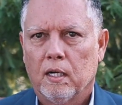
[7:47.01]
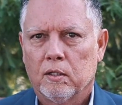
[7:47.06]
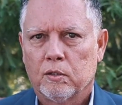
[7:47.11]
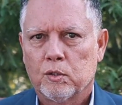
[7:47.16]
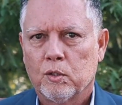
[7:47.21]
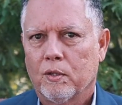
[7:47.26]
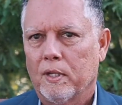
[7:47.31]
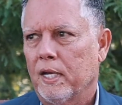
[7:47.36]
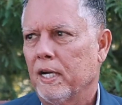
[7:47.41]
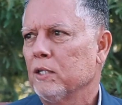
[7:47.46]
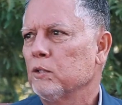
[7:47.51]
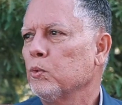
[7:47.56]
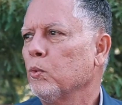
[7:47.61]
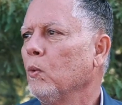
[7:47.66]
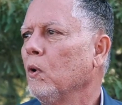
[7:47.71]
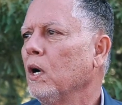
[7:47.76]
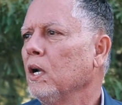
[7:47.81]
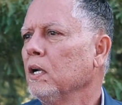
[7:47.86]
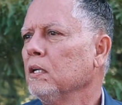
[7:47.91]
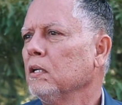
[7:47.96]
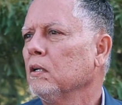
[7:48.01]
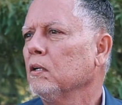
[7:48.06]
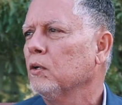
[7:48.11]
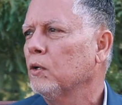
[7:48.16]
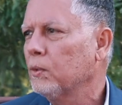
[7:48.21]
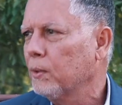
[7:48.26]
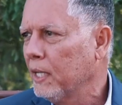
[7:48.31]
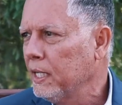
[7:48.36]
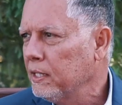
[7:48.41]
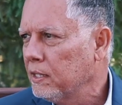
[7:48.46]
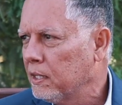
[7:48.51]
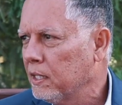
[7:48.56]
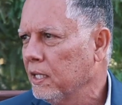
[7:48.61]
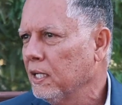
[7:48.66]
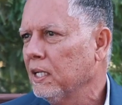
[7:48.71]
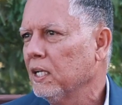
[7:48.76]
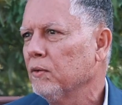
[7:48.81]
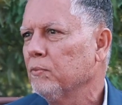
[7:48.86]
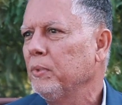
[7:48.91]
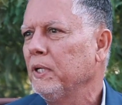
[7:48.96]
So that is one great
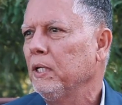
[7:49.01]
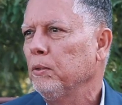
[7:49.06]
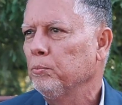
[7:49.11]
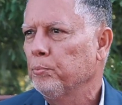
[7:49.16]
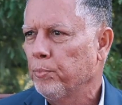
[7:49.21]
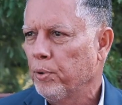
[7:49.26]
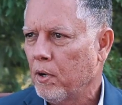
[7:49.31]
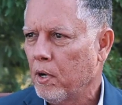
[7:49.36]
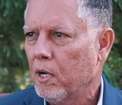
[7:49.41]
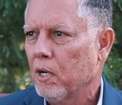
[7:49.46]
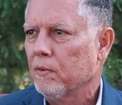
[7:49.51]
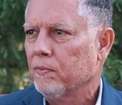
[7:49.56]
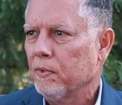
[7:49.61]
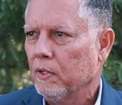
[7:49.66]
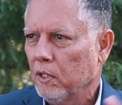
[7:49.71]
thing of being part of a